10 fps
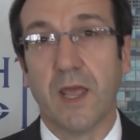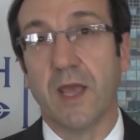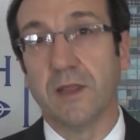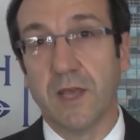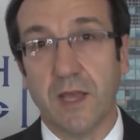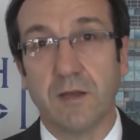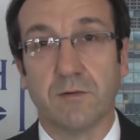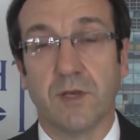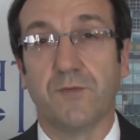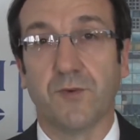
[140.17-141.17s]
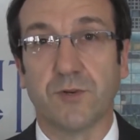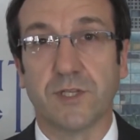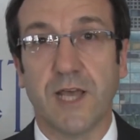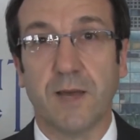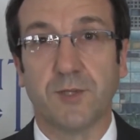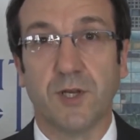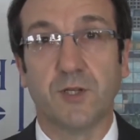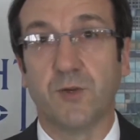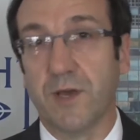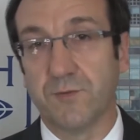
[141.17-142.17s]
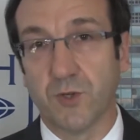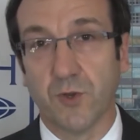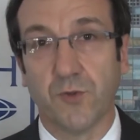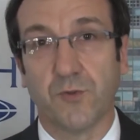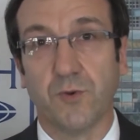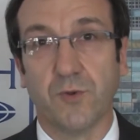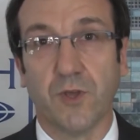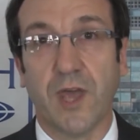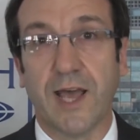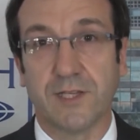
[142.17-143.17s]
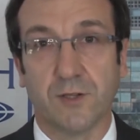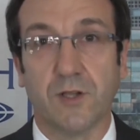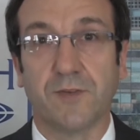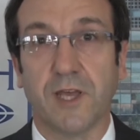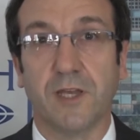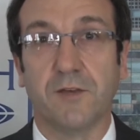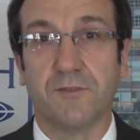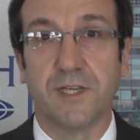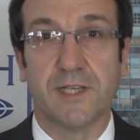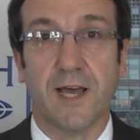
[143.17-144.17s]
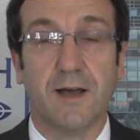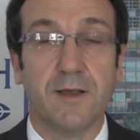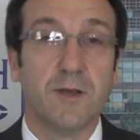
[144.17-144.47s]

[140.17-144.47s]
And then, if you're accepted, you have to go through the hassle of getting a visa.